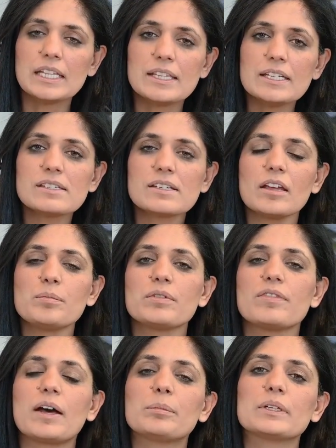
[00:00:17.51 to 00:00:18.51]
This type
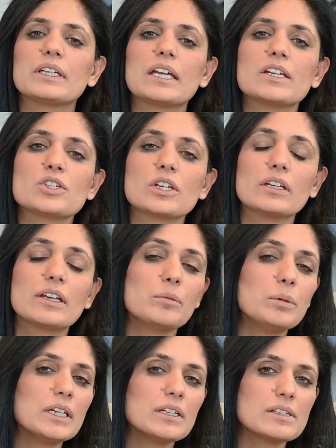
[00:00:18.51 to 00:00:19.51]
of application can
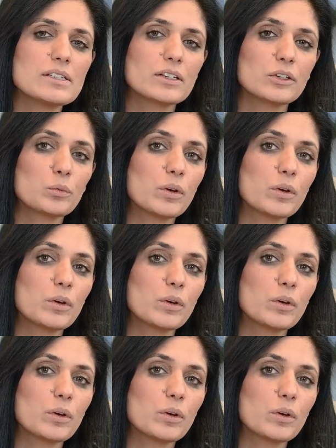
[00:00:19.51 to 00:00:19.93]
be considered